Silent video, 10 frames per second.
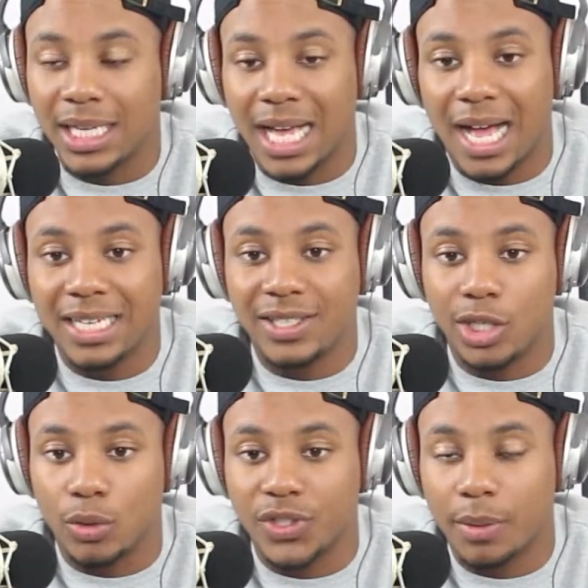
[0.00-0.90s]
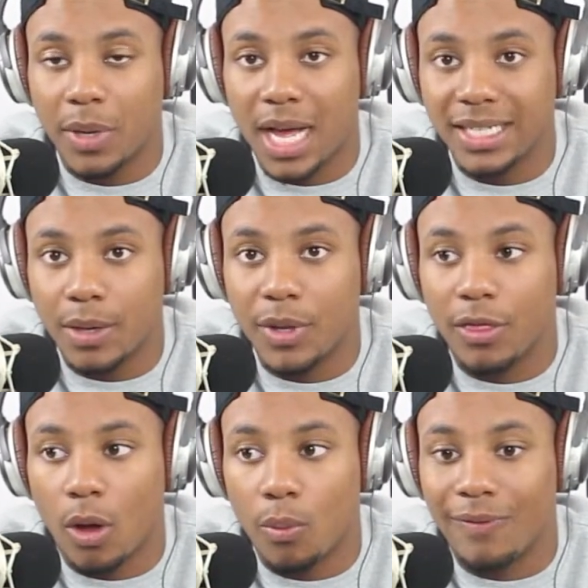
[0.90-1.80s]
guys, some guys that we
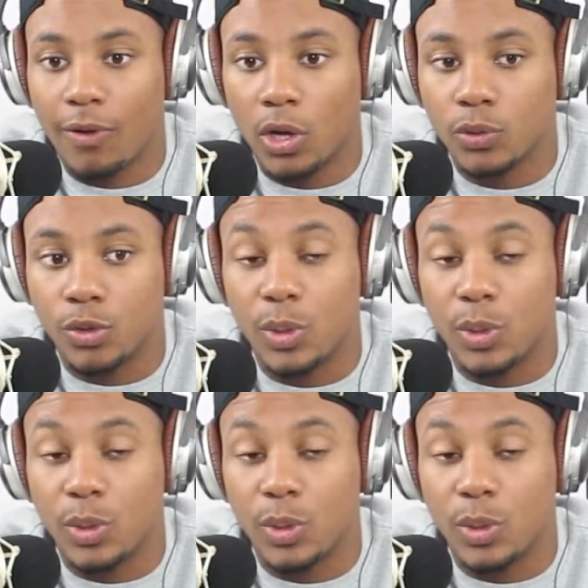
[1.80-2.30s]
thought would fall to us.